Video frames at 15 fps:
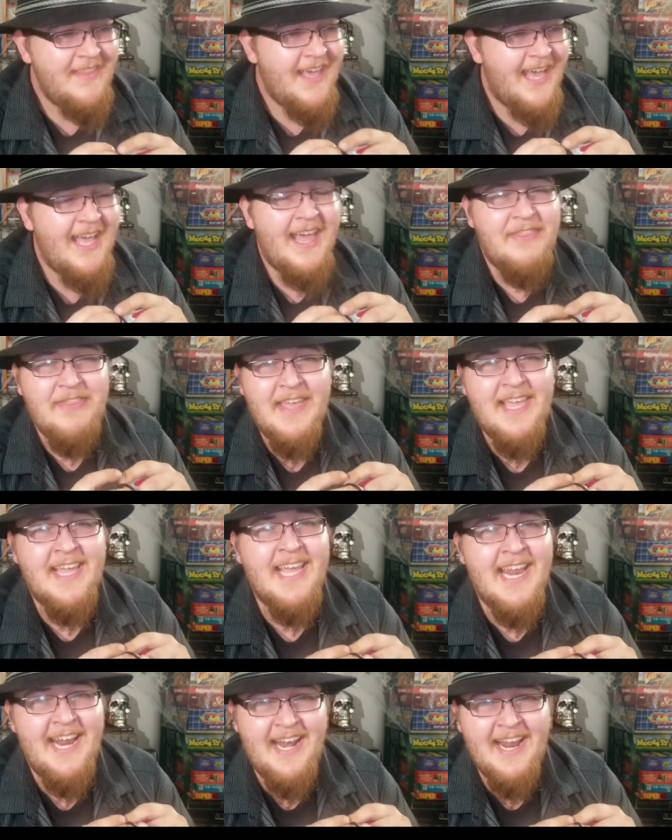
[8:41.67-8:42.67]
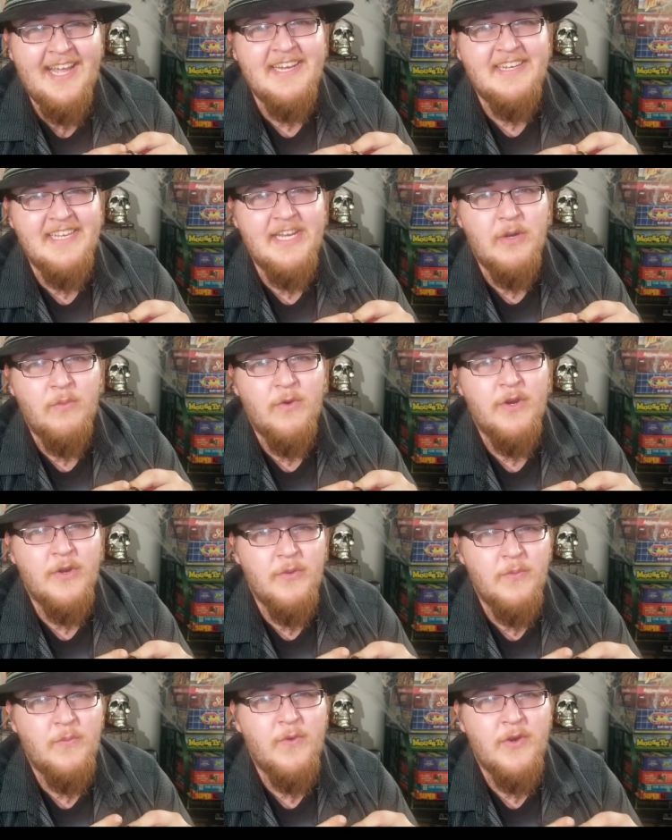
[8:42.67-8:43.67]
I, I think I got an idea.
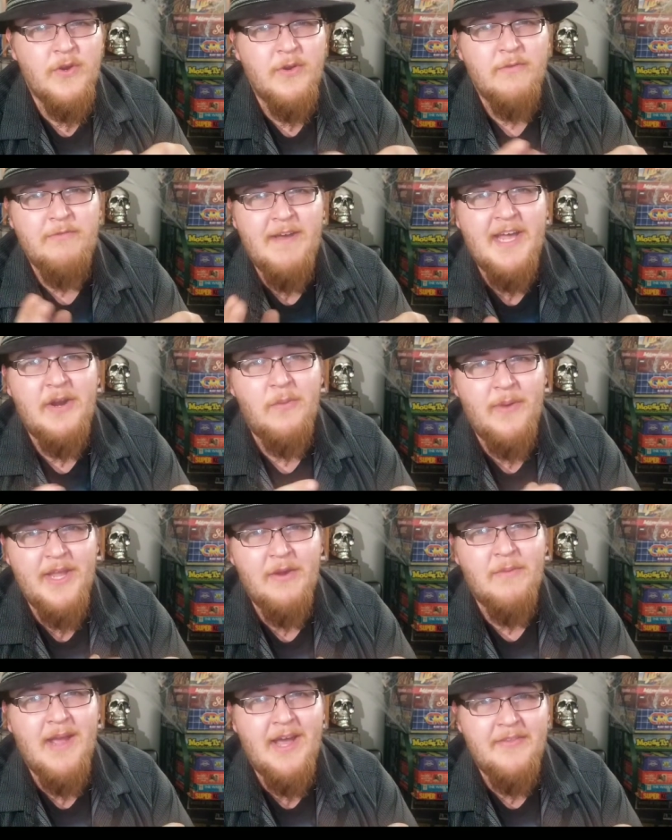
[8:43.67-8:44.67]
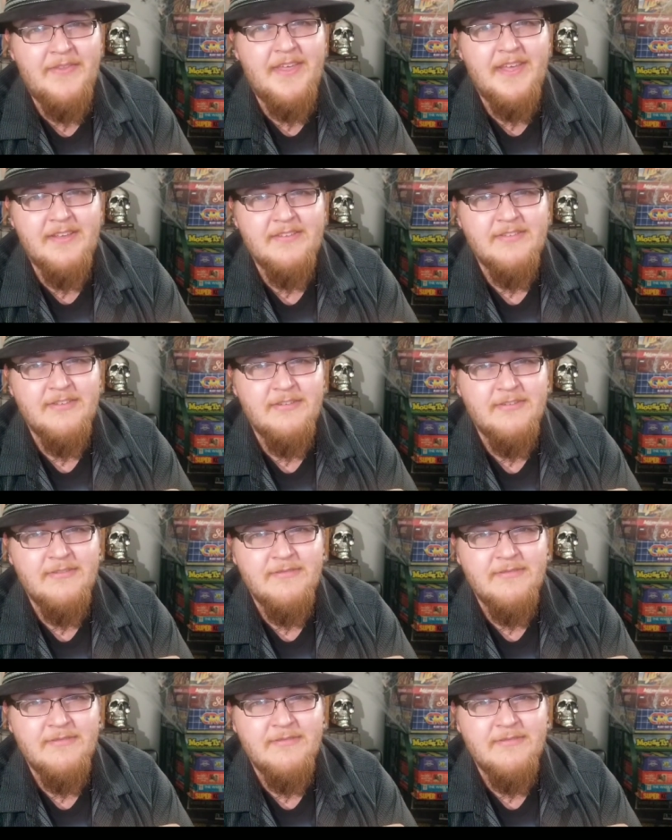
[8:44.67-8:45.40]
We're, we're going to find a way around this.